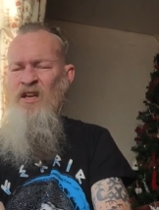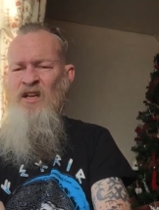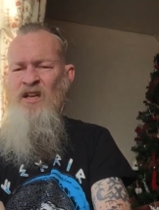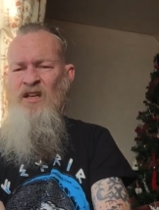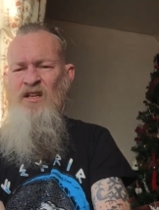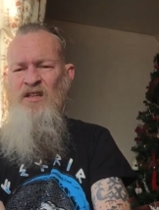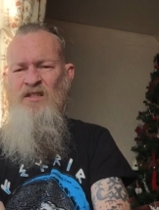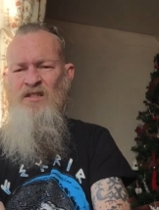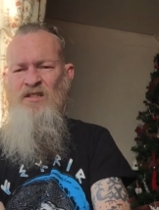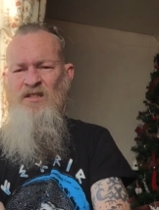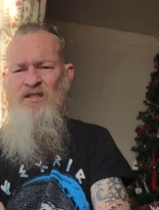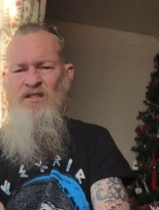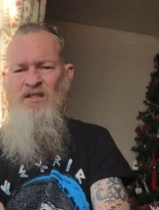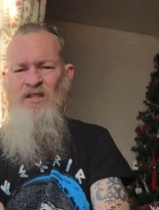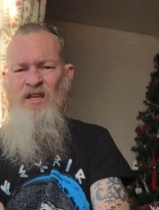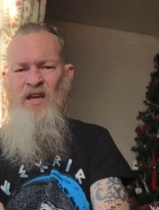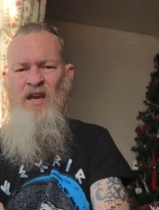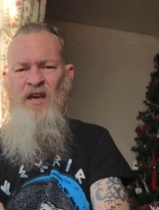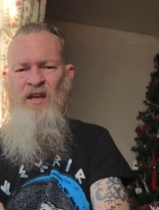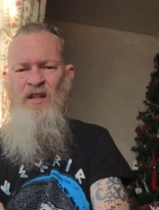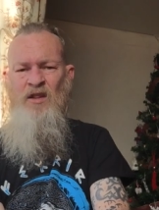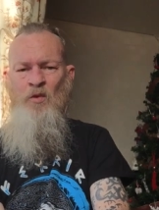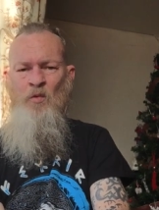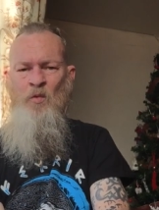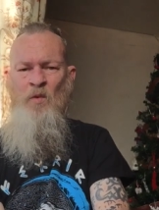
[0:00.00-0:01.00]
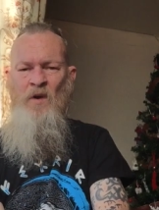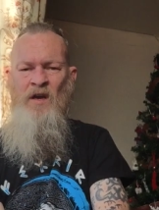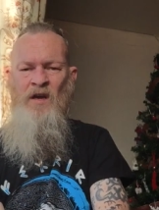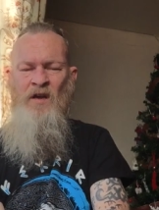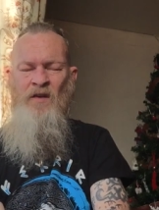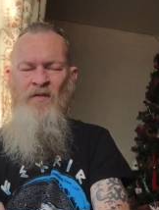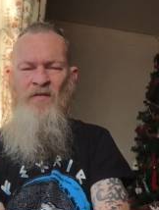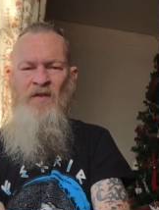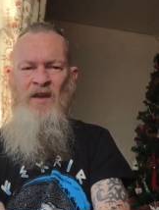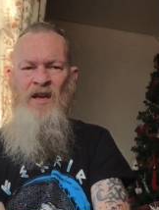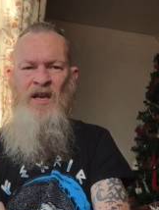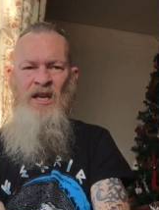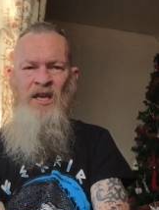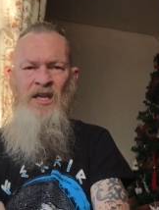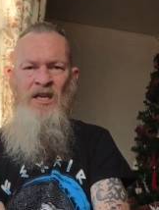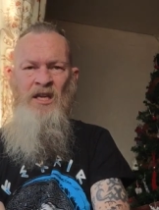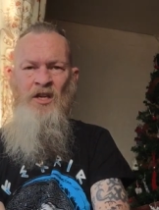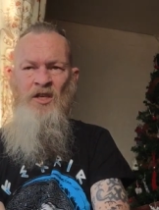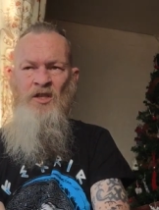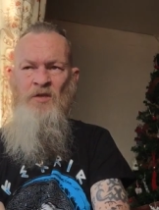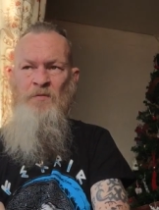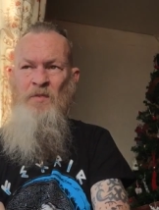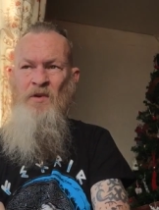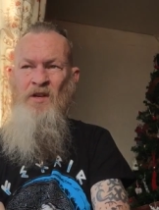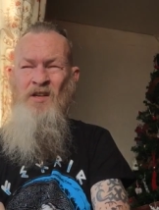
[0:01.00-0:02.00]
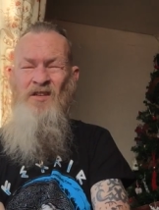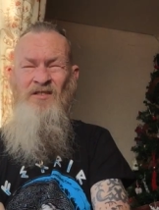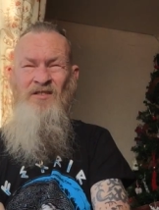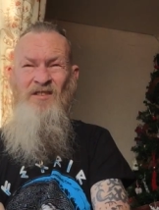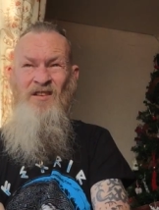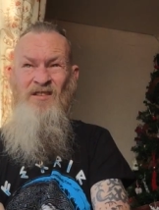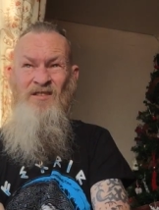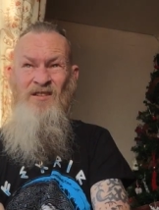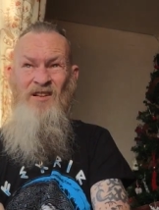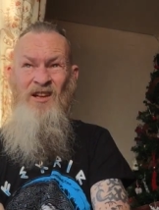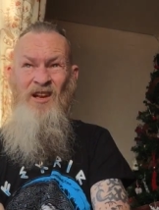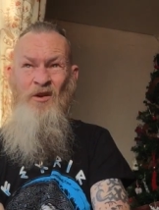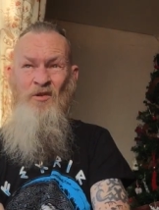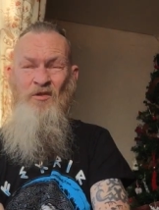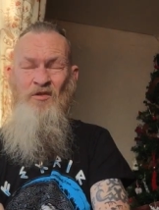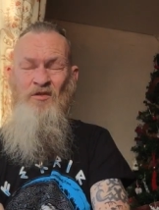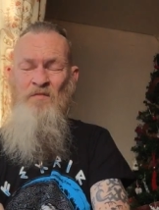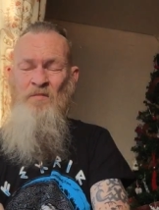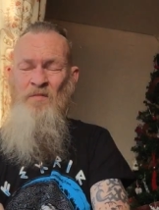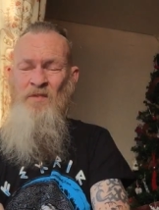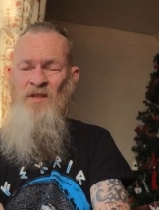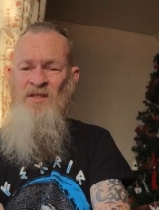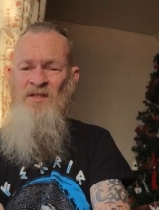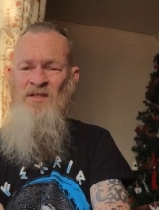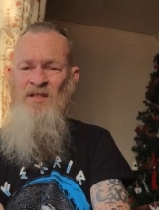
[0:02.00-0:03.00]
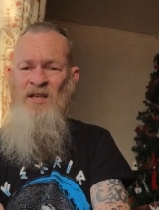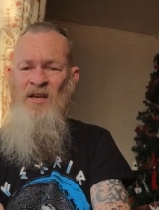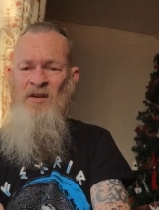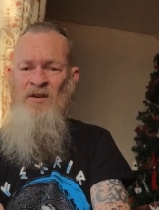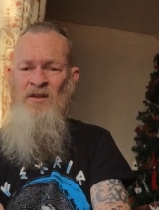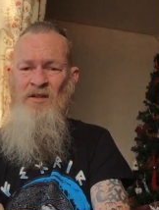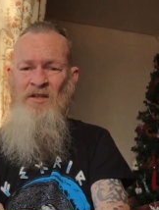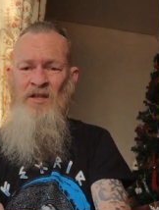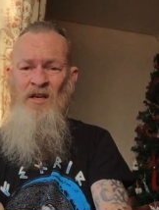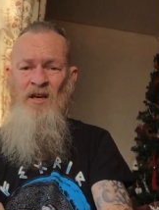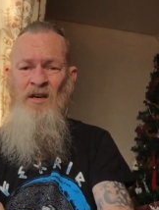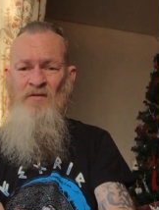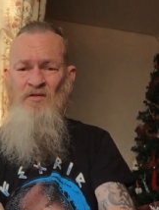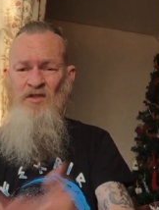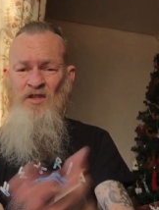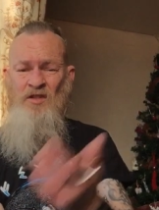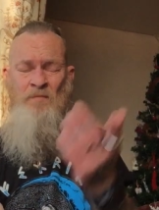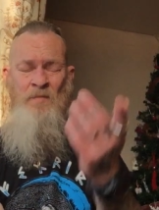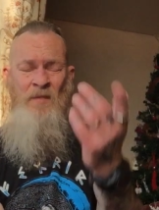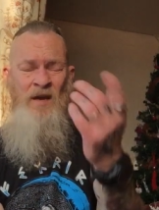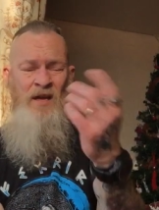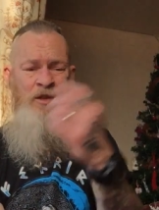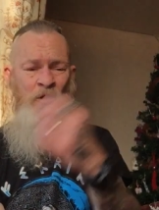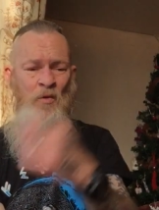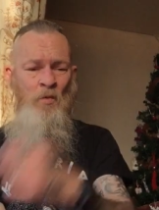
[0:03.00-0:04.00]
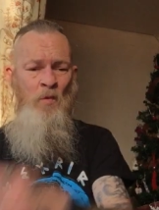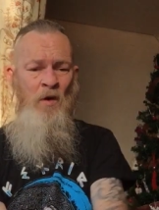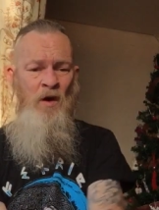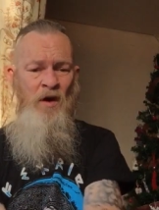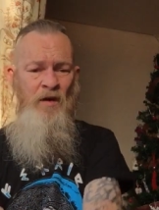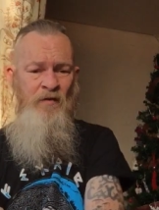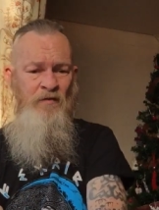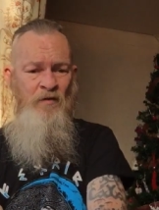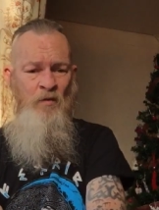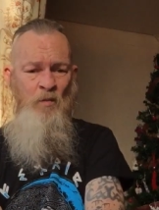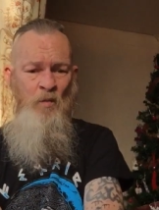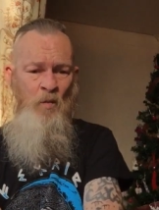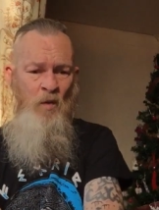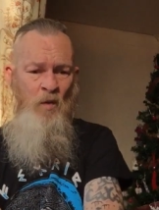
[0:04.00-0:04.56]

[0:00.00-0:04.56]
stay out of the way of idiots, because there's loads of them in town today. I've just met the wife from